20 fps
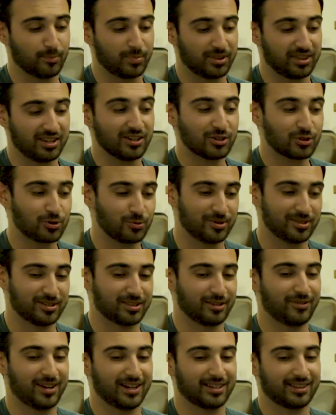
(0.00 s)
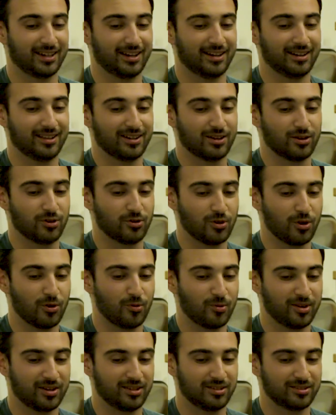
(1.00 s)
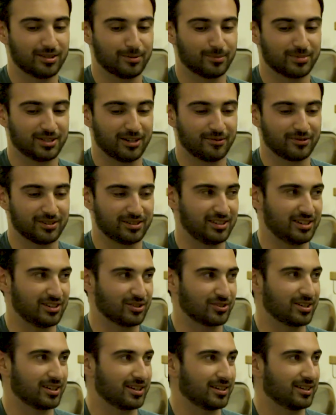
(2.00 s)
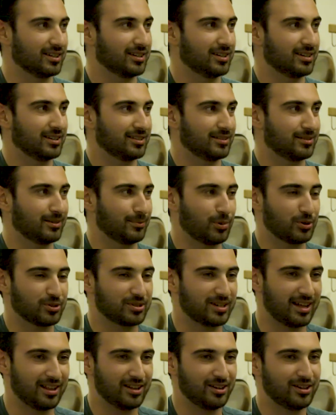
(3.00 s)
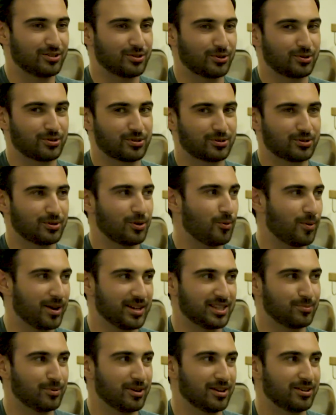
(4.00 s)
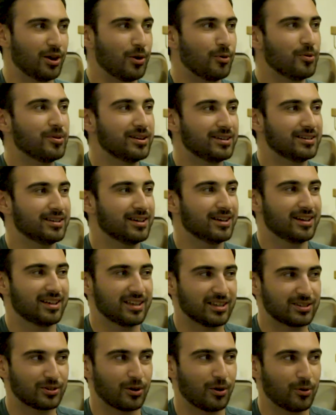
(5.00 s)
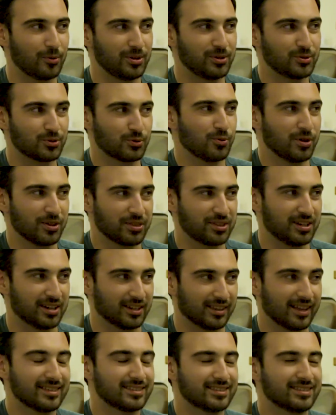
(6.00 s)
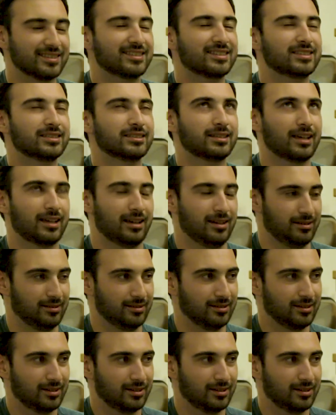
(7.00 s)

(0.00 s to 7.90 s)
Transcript: But the issue is the fact that no one is themselves a niche. Like personalities are so widespread. No one is only just one thing. That's insane.